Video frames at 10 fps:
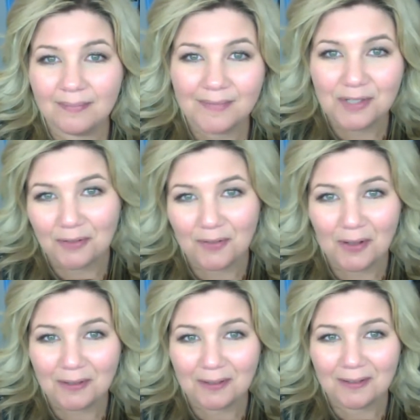Cheryl
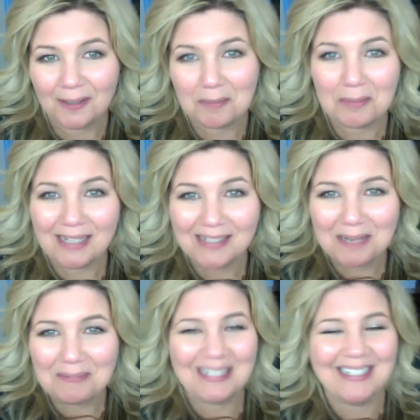Faulkner, I'm Black
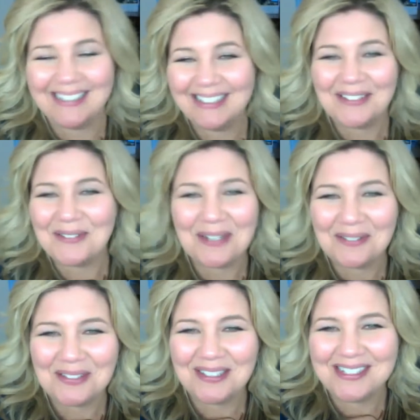Diamond, you know,
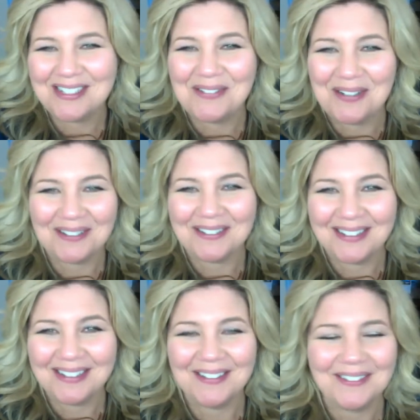whatever it is you are,
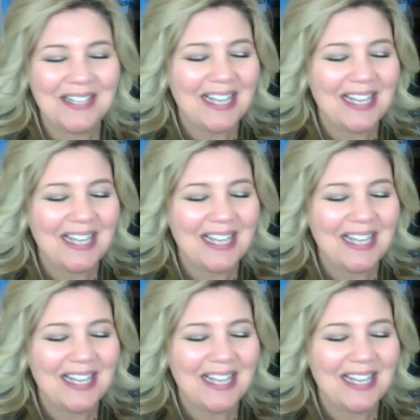you know,